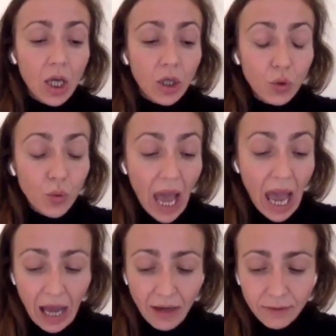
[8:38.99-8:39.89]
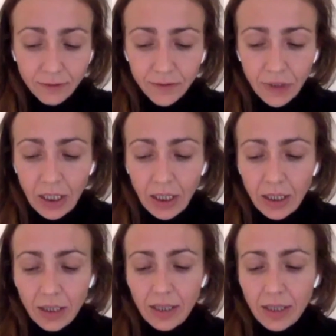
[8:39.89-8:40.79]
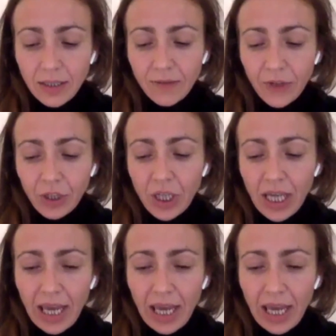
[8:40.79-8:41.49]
you have these very